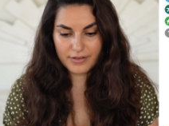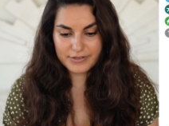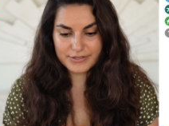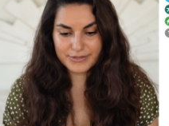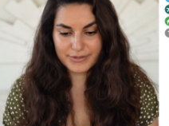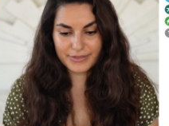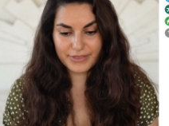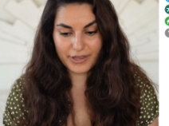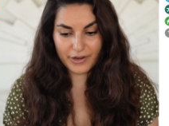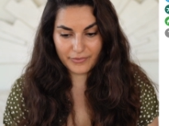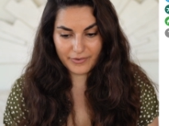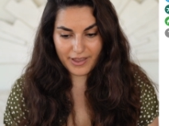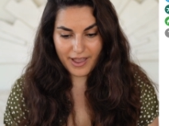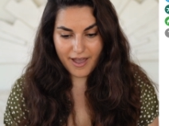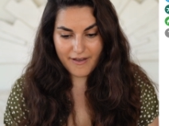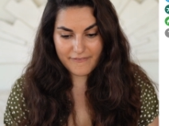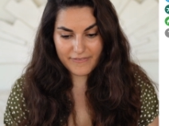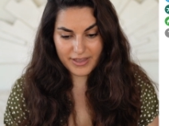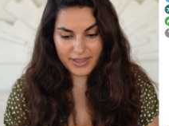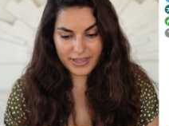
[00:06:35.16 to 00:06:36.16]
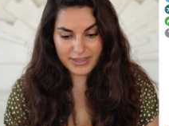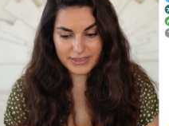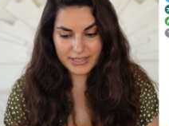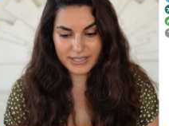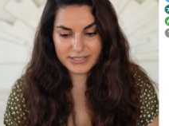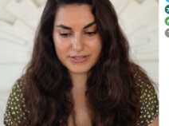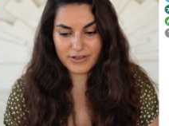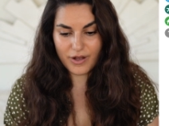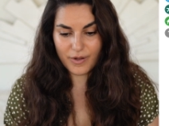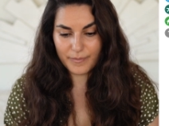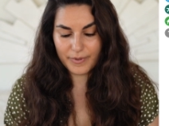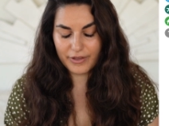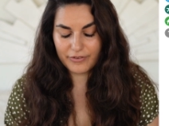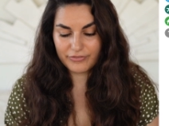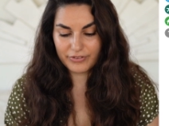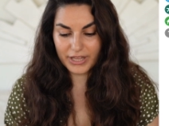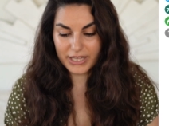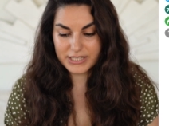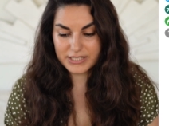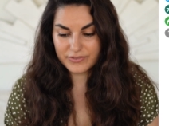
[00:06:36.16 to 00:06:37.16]
So there we have it. That's all my
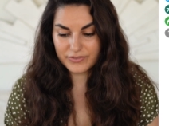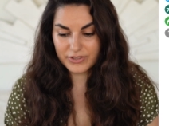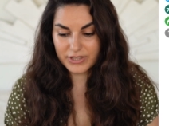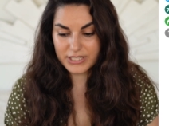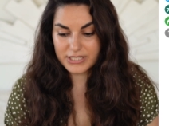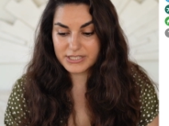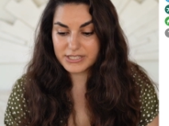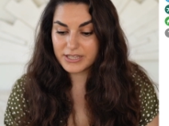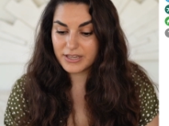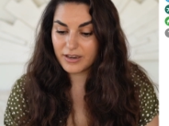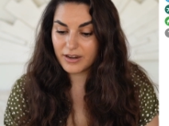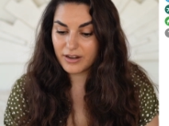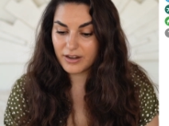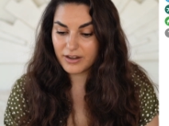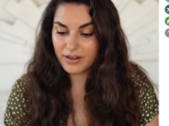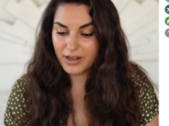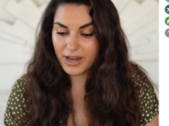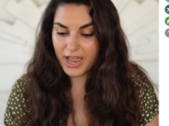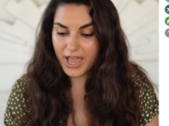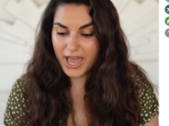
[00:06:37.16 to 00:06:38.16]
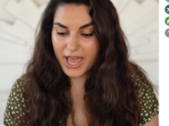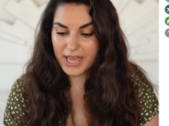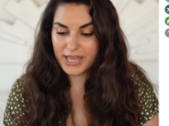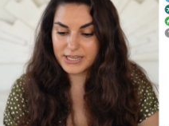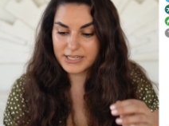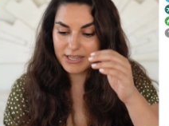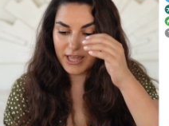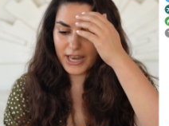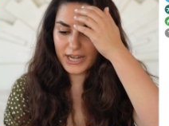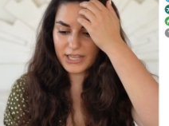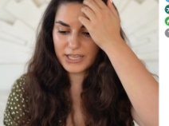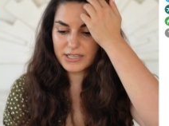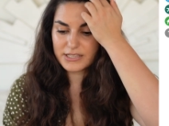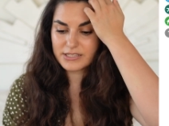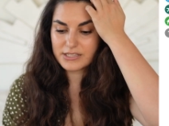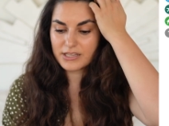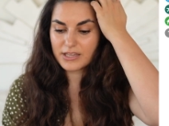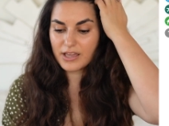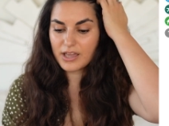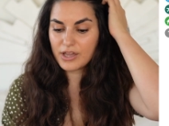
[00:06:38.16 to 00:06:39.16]
flights for this year, and that
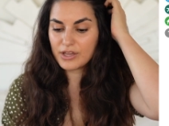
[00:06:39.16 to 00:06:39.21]
is